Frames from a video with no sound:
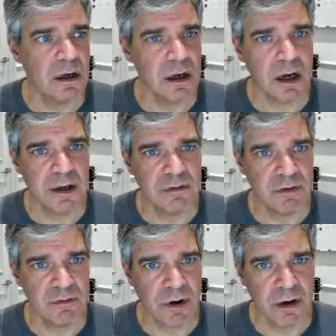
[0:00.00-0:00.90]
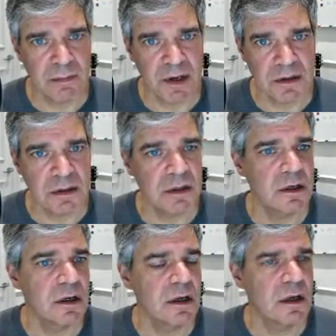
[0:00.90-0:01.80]
kind of environment.
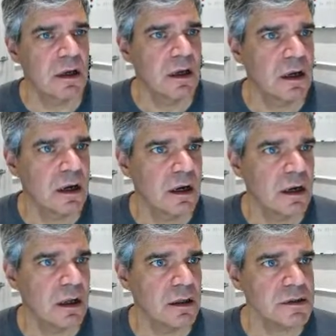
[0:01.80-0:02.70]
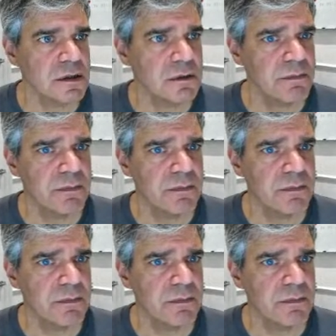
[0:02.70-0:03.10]
Let's go